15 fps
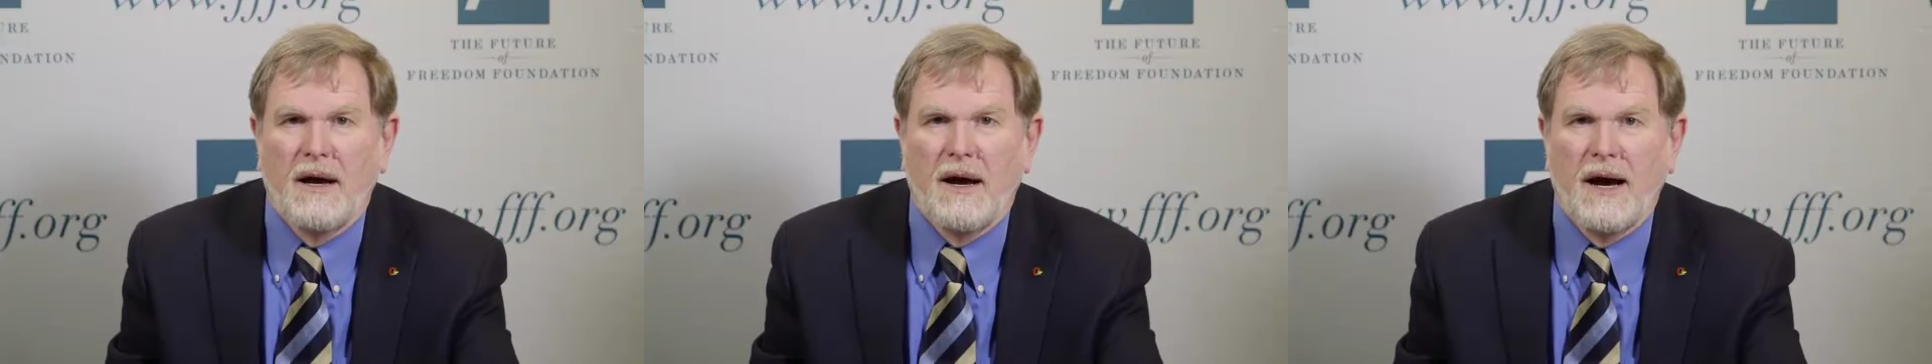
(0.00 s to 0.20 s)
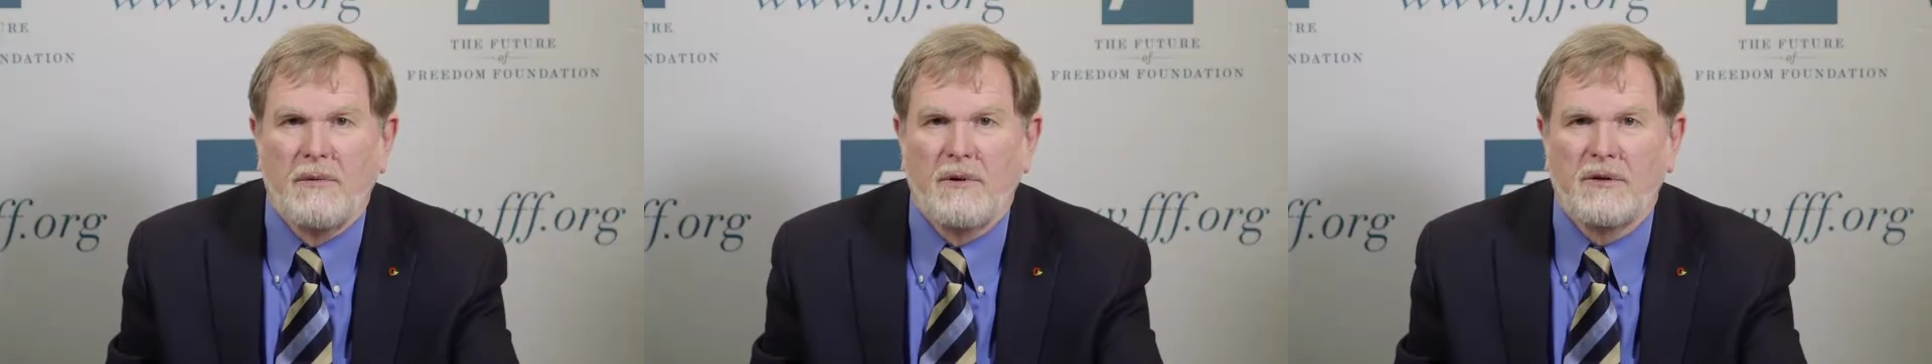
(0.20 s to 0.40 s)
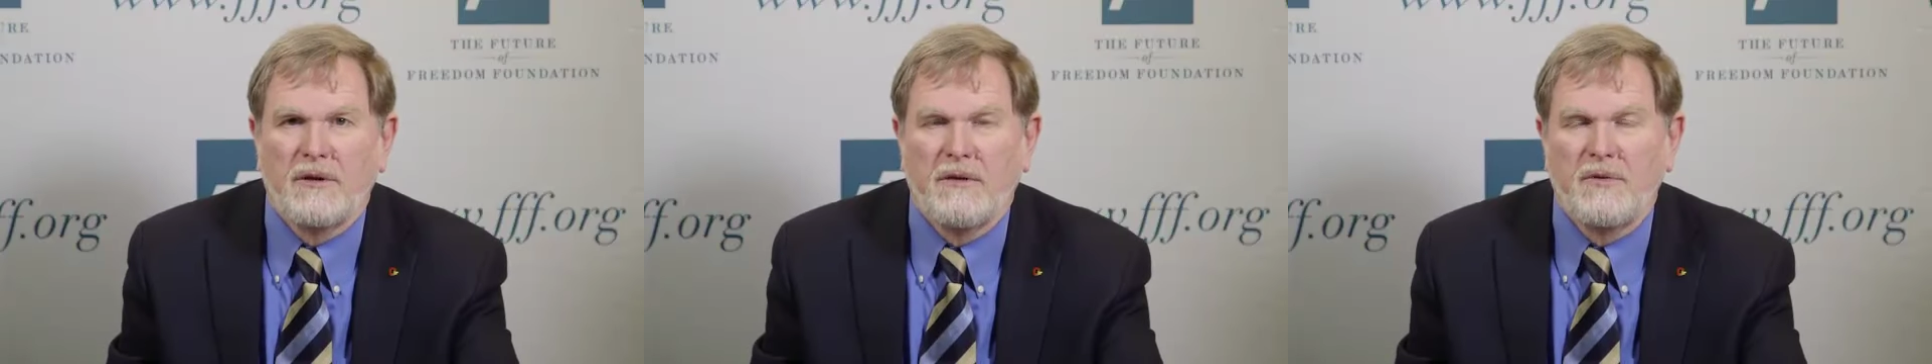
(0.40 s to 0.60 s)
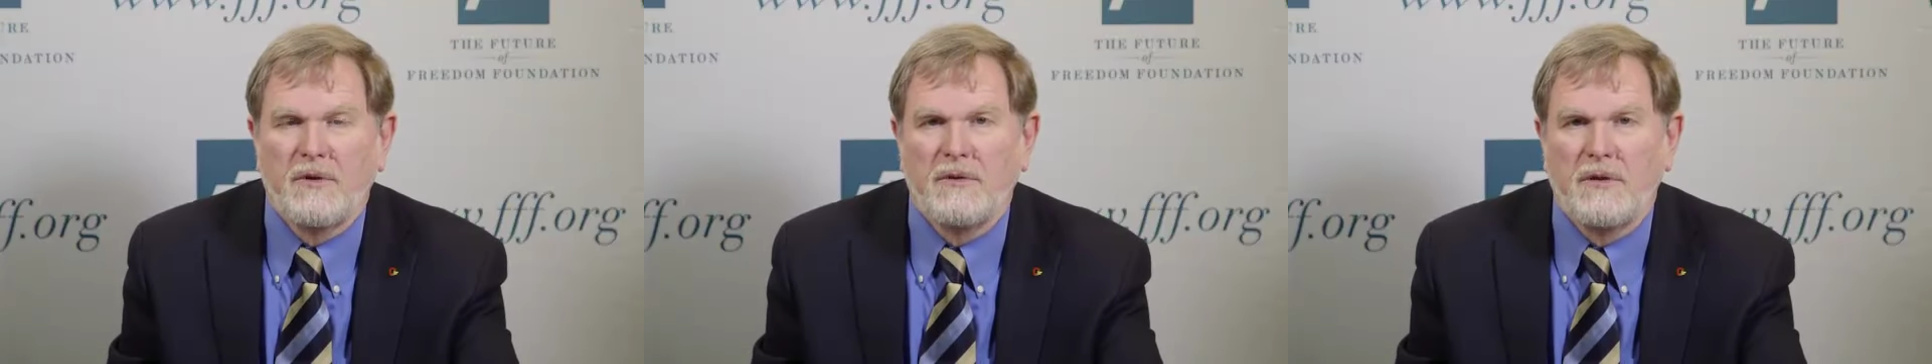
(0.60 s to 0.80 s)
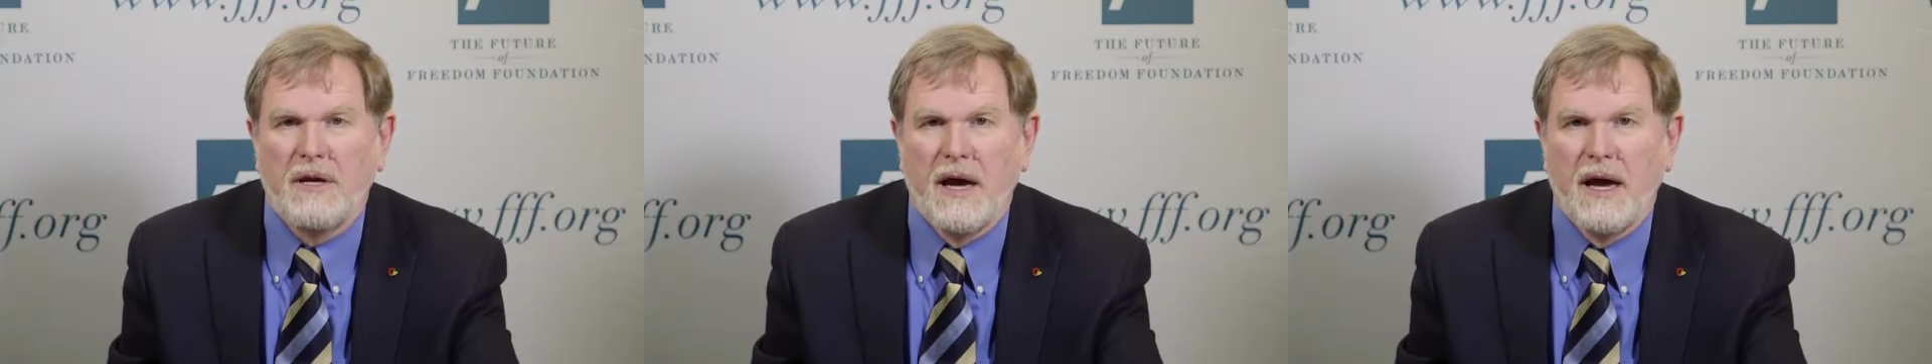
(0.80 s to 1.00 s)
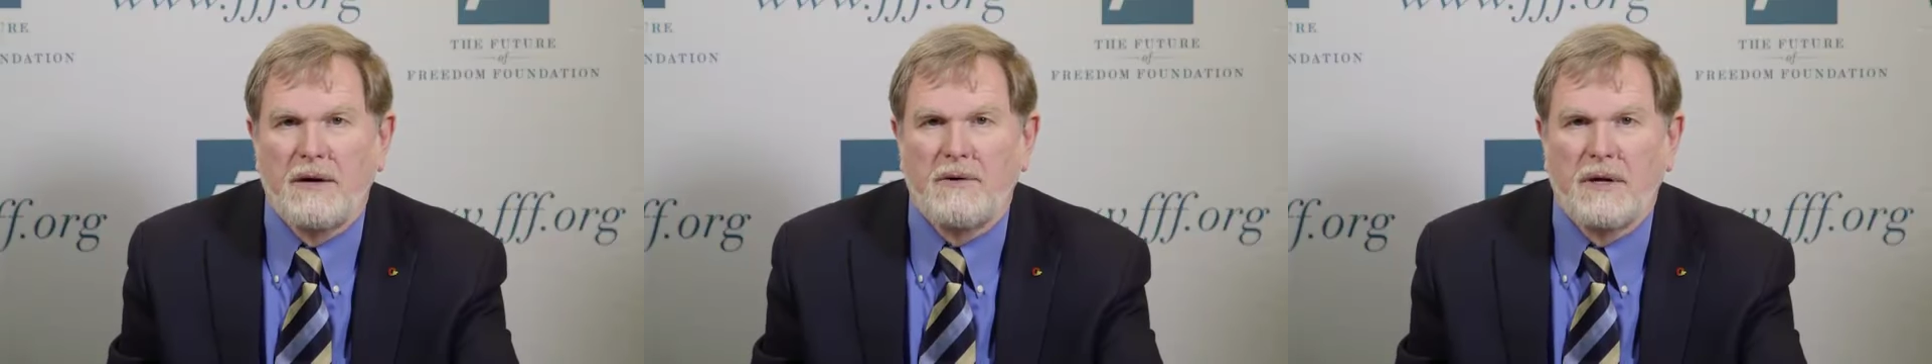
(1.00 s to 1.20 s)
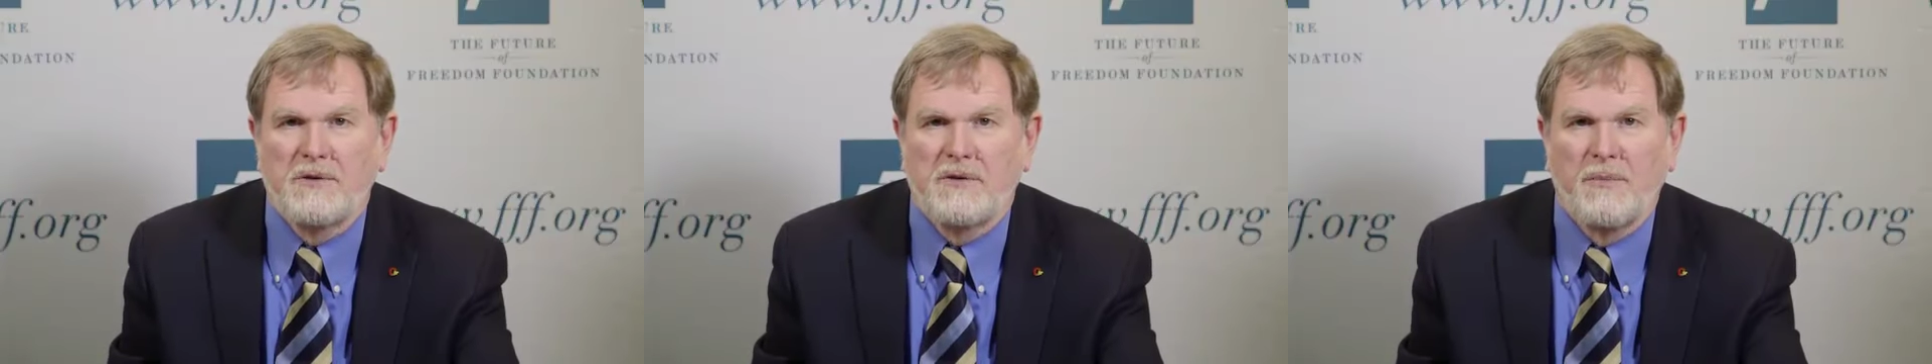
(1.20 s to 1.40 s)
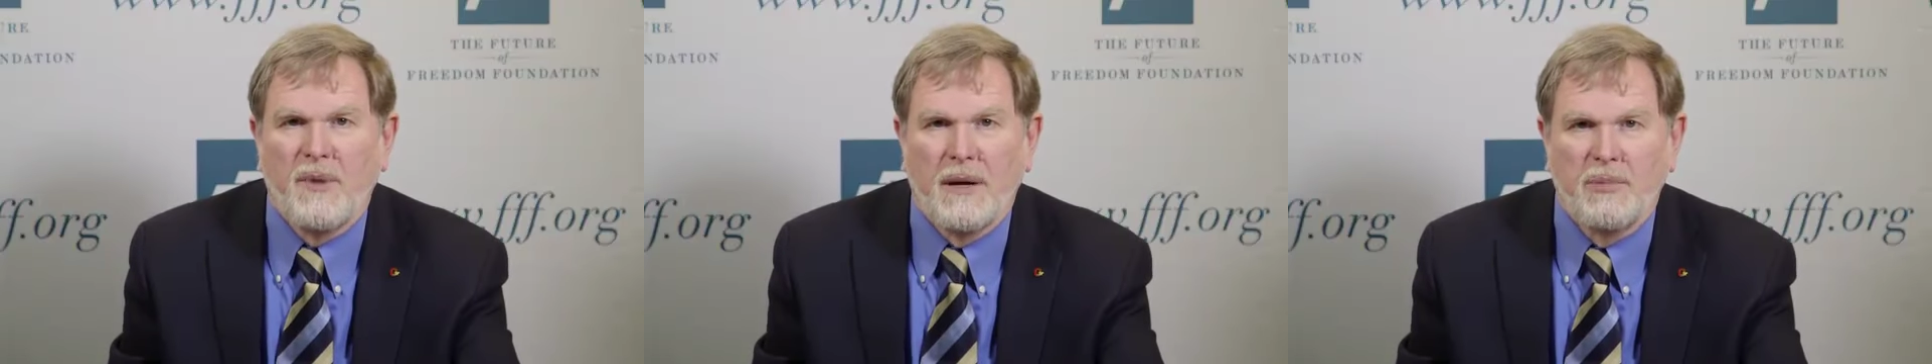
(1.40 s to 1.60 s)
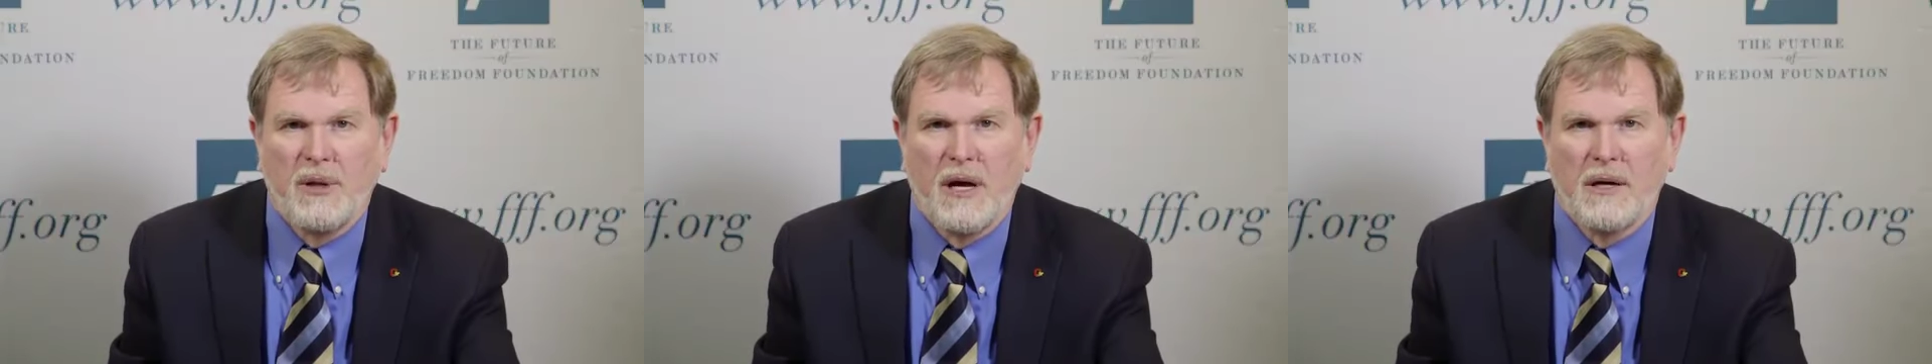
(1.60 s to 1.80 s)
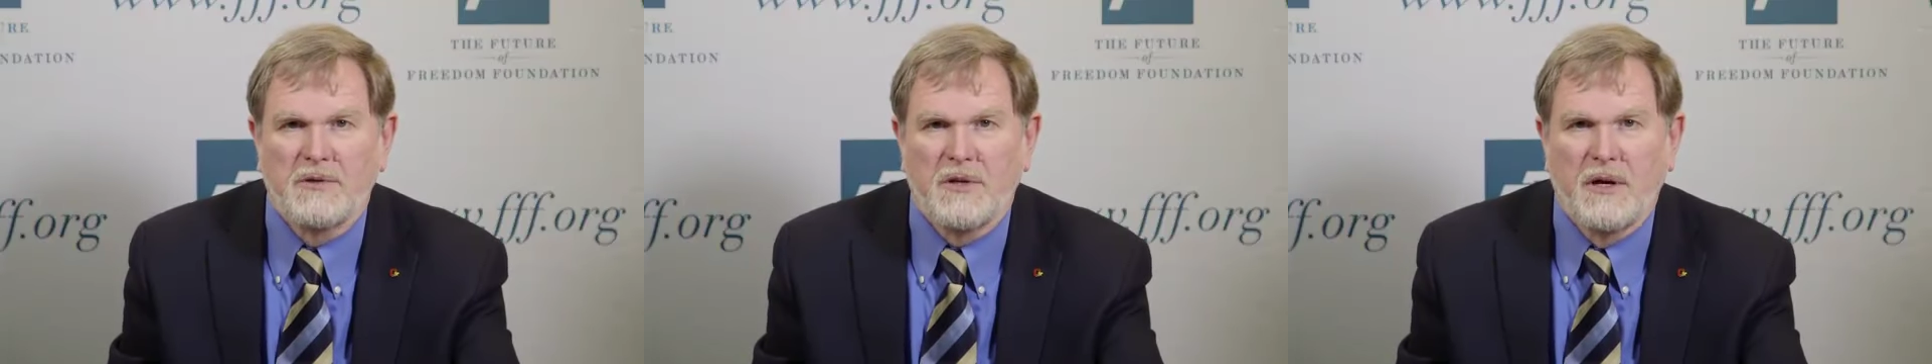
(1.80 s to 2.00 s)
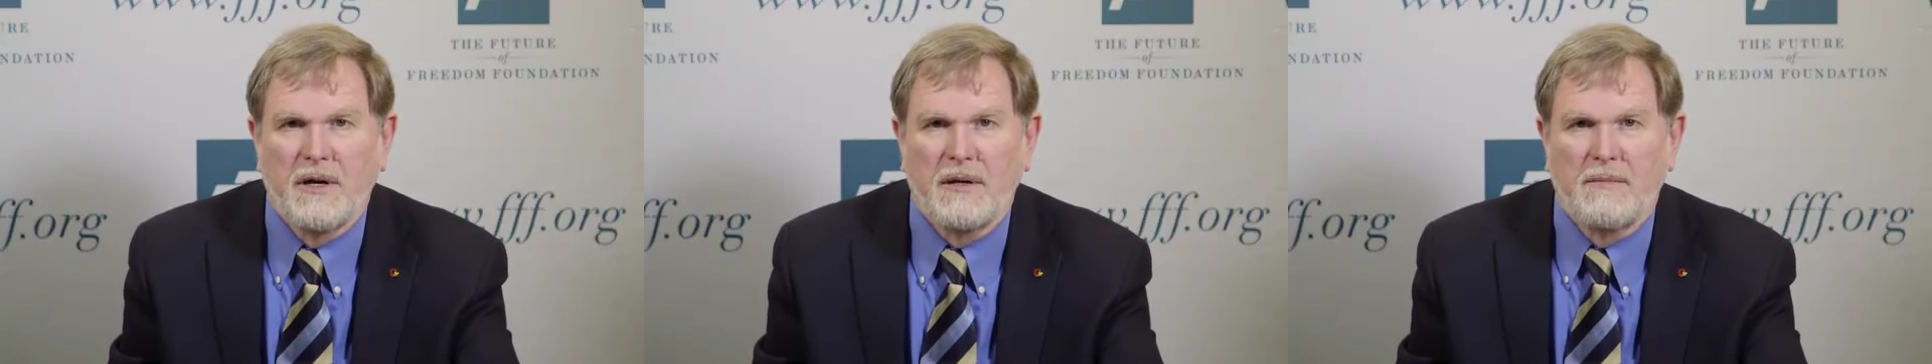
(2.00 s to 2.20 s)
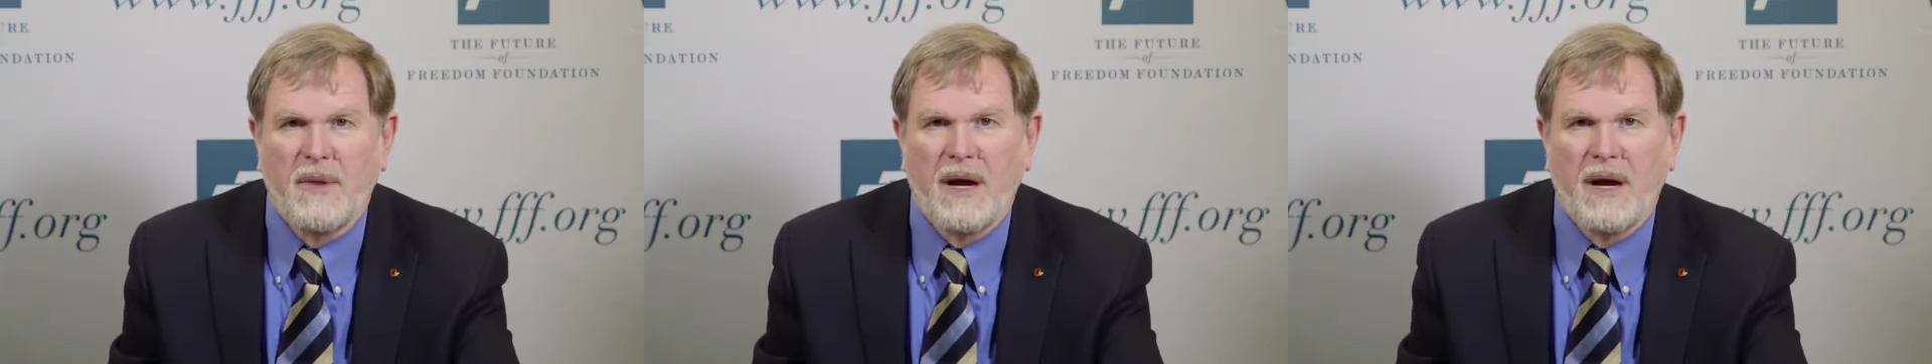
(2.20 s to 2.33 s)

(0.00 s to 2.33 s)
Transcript: I will give you the address to my blog site.